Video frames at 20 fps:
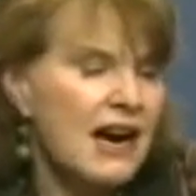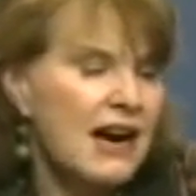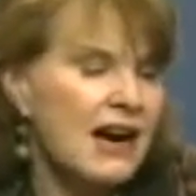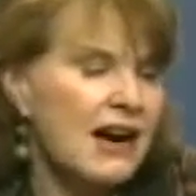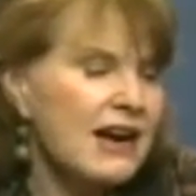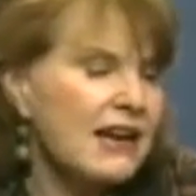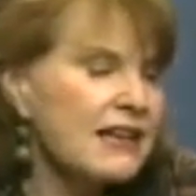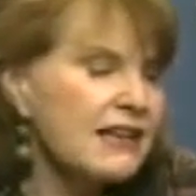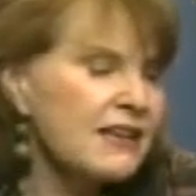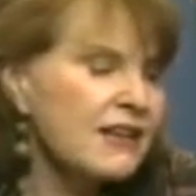
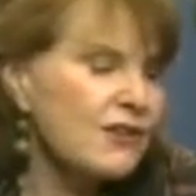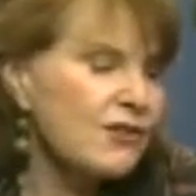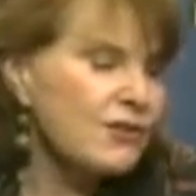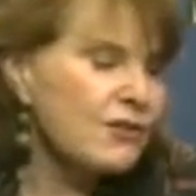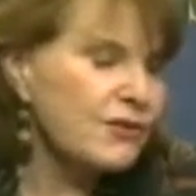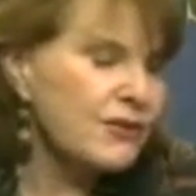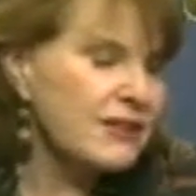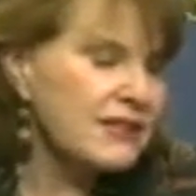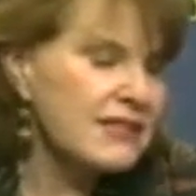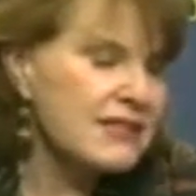I
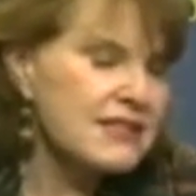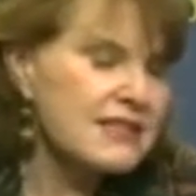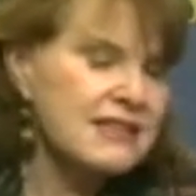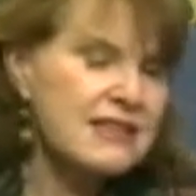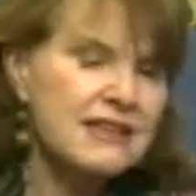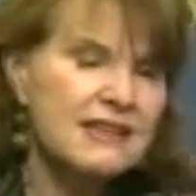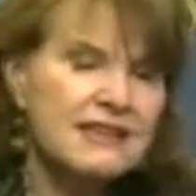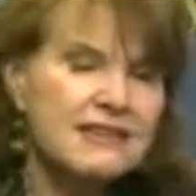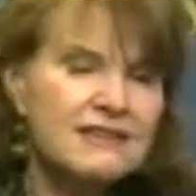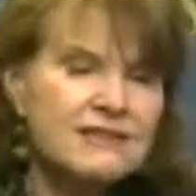know it's,
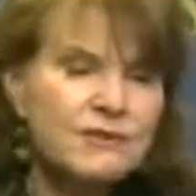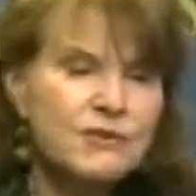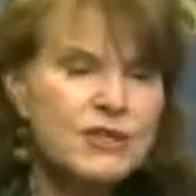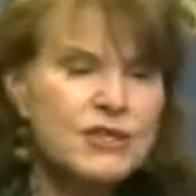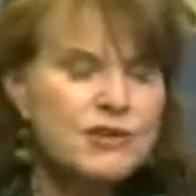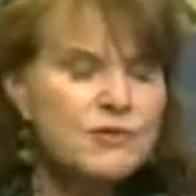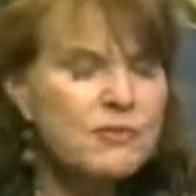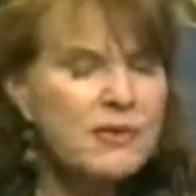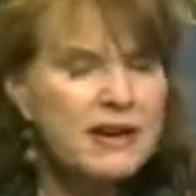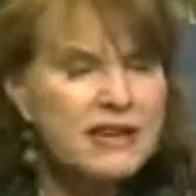
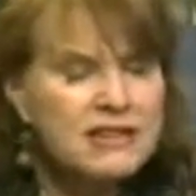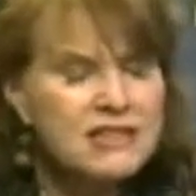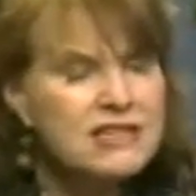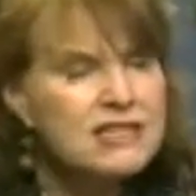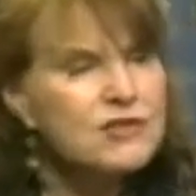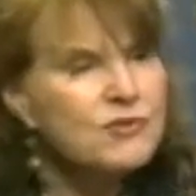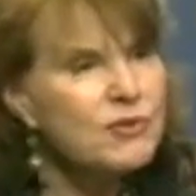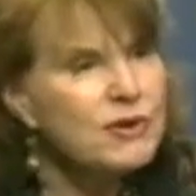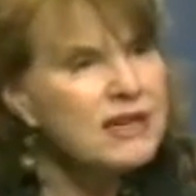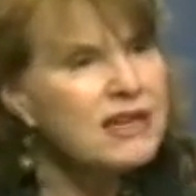would you mind
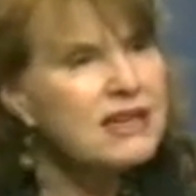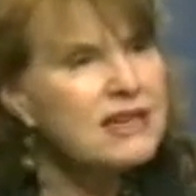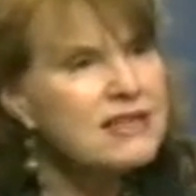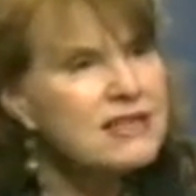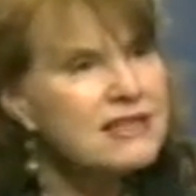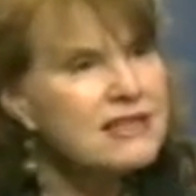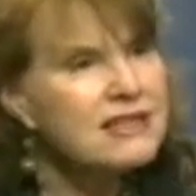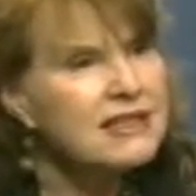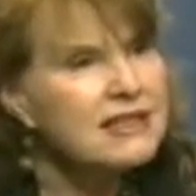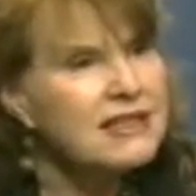just reading
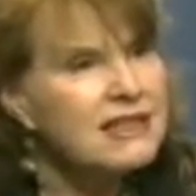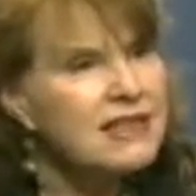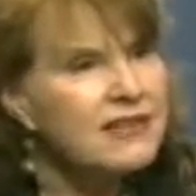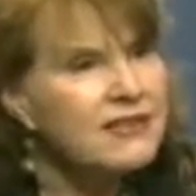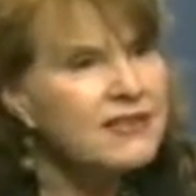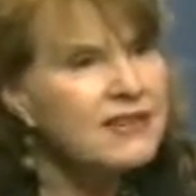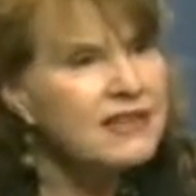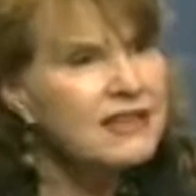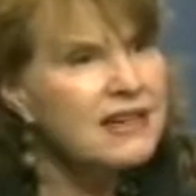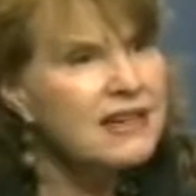us a little of it?